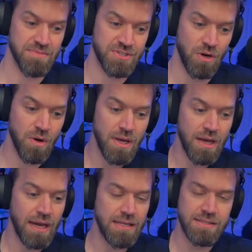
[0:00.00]
So
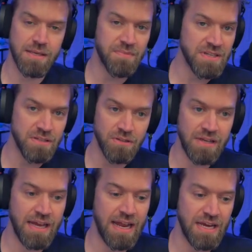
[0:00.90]
it's something to
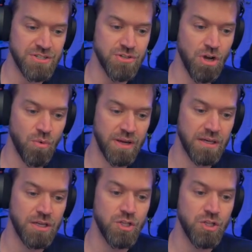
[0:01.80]
look at as you go in.